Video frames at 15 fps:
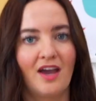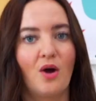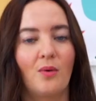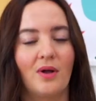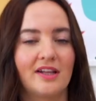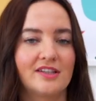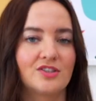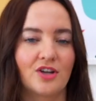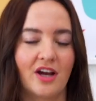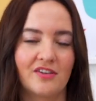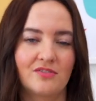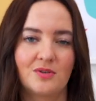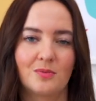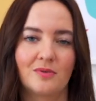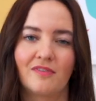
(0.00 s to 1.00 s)
While I
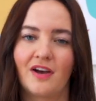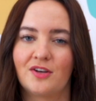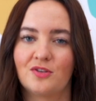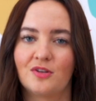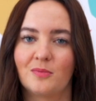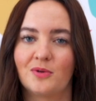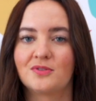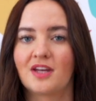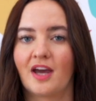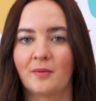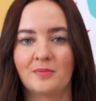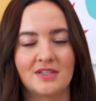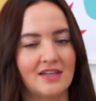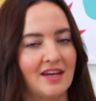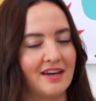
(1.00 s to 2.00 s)
strive to provide you the most
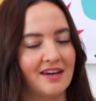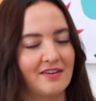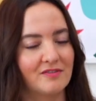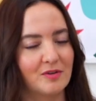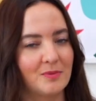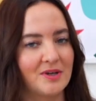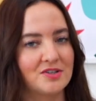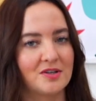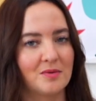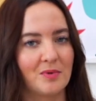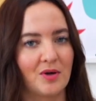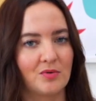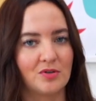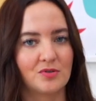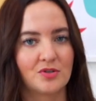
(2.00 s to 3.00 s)
up-to-date information
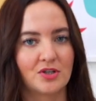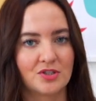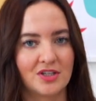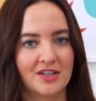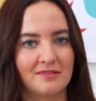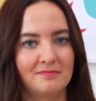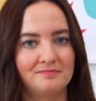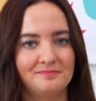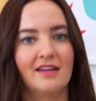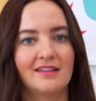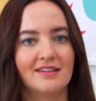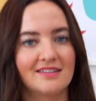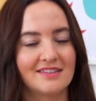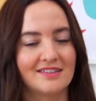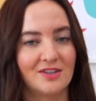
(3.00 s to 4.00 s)
about nutrition,
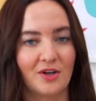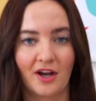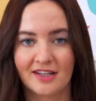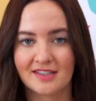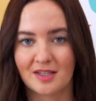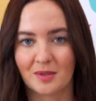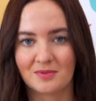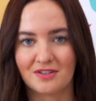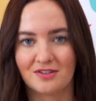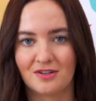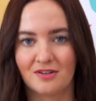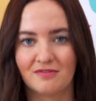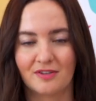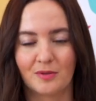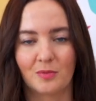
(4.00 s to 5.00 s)
this is not a
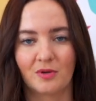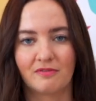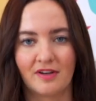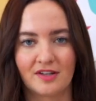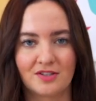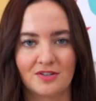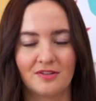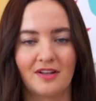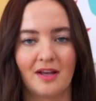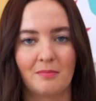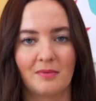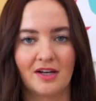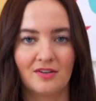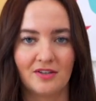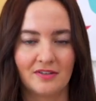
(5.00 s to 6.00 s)
substitute for professional and medical